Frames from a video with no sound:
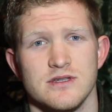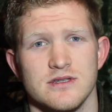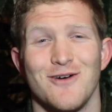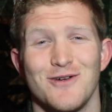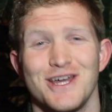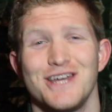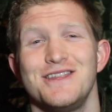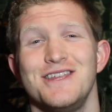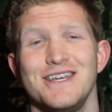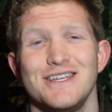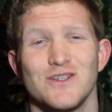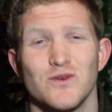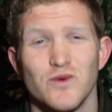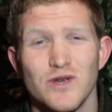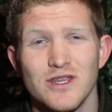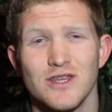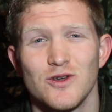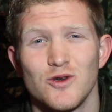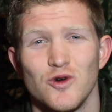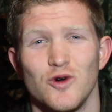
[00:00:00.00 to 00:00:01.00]
Now what I think is
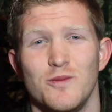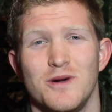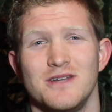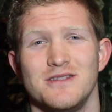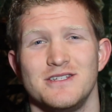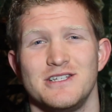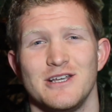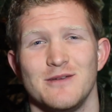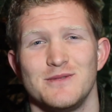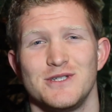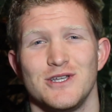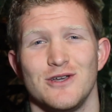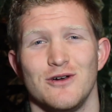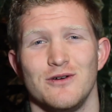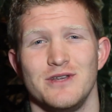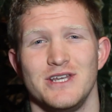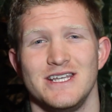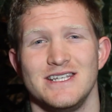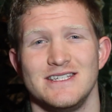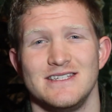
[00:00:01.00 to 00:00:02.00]
really cool about this
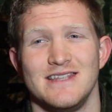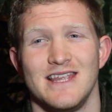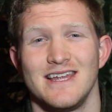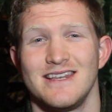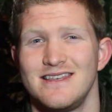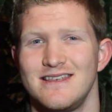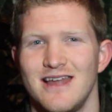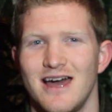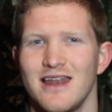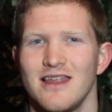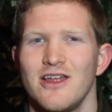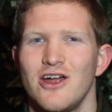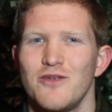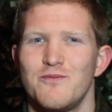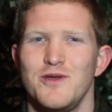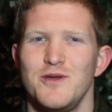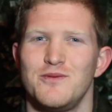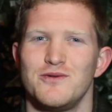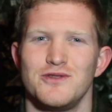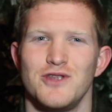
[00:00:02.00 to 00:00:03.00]
episode is that not a lot of
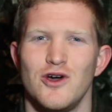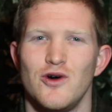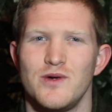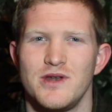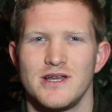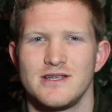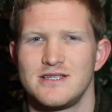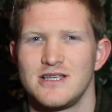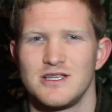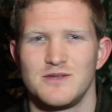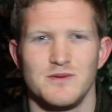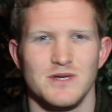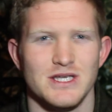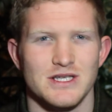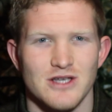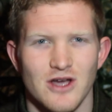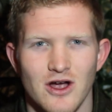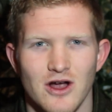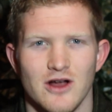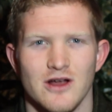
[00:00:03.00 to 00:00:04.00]
people know what
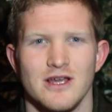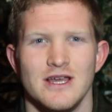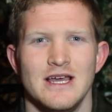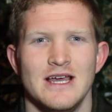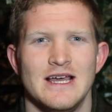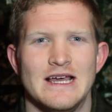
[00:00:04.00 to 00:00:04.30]
SSPs are.